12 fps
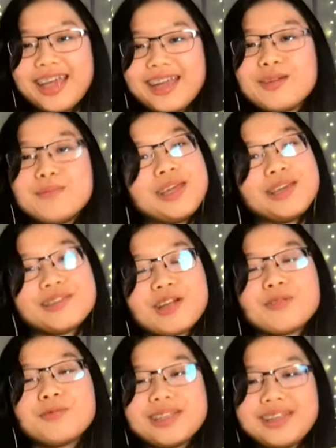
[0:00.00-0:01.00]
And then based
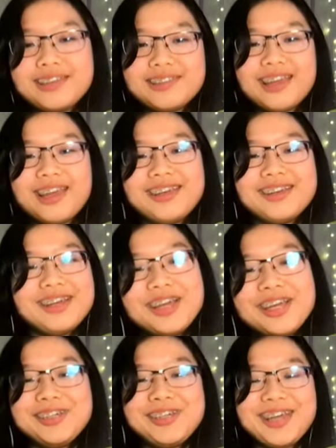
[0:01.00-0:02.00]
on what they say,
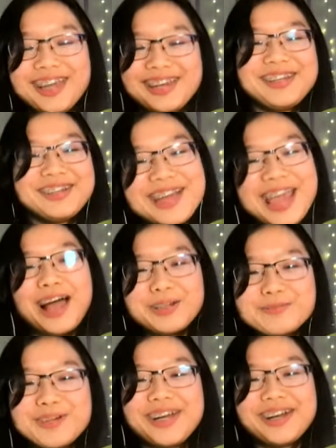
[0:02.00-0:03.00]
you can, you know, calibrate your